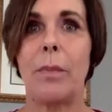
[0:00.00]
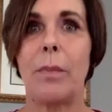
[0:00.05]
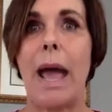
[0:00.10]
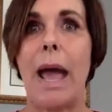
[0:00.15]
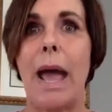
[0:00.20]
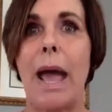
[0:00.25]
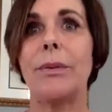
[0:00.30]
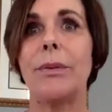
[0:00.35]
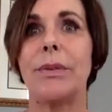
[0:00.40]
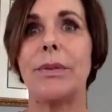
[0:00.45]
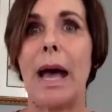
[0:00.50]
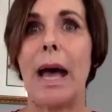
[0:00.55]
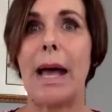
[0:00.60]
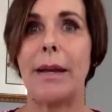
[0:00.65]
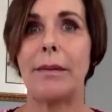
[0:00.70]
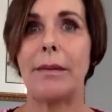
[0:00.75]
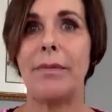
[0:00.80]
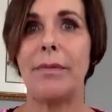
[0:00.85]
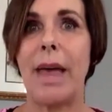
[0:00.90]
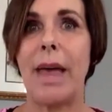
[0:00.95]
outside
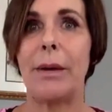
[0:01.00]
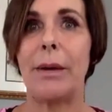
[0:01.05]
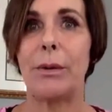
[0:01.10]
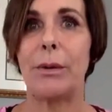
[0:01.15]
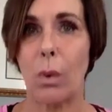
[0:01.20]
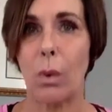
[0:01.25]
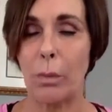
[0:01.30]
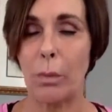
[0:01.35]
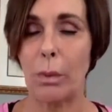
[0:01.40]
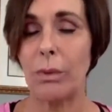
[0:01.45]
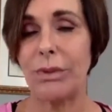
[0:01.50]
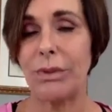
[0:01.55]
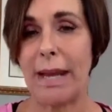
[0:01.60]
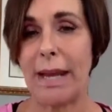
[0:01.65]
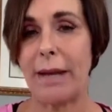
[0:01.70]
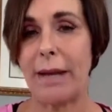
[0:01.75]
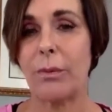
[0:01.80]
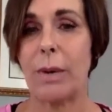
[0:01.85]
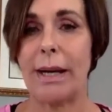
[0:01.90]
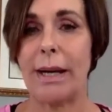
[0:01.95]
of that normal
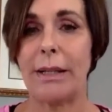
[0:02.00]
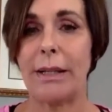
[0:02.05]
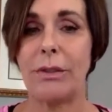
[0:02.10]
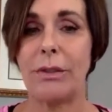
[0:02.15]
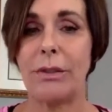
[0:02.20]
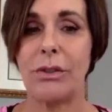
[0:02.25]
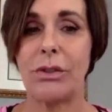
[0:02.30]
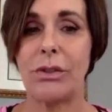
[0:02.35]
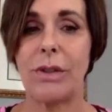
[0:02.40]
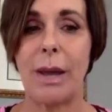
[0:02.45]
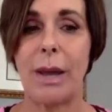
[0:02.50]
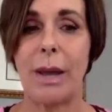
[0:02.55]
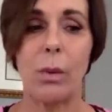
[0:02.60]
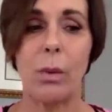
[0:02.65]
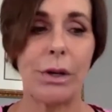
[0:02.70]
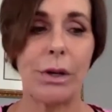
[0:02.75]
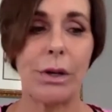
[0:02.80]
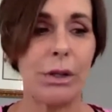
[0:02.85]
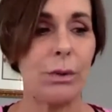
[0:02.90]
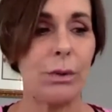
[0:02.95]
date range that
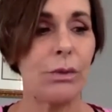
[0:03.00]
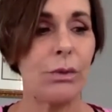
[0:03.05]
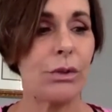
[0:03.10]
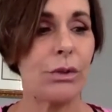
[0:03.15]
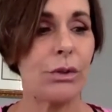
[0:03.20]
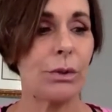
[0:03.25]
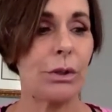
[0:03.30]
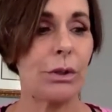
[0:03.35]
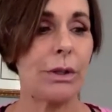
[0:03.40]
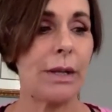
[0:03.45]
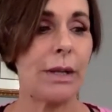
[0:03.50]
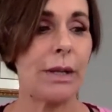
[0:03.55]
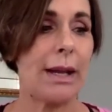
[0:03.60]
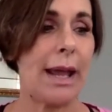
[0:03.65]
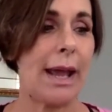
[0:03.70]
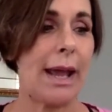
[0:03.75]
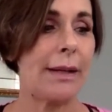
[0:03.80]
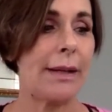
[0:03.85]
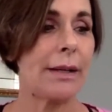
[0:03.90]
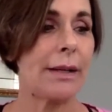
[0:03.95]
we're used to
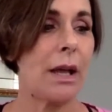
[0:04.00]
looking at.